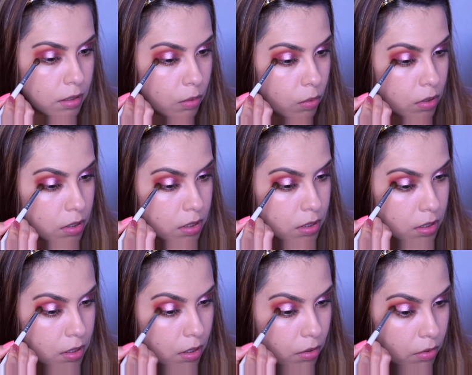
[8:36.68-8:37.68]
I want to
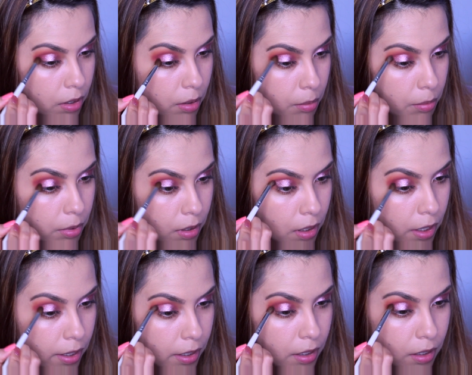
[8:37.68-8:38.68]
see how that
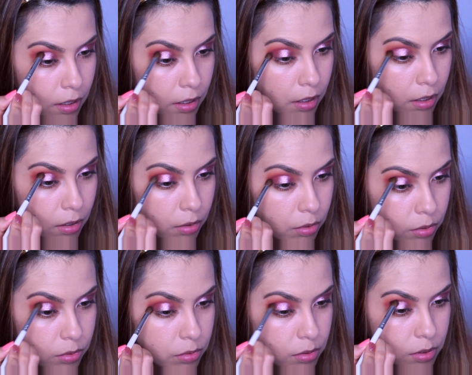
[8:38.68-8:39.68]
black
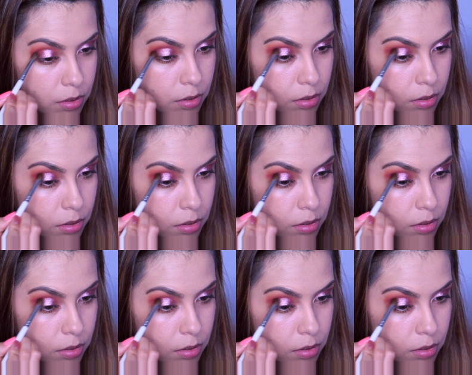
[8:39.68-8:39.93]
goes.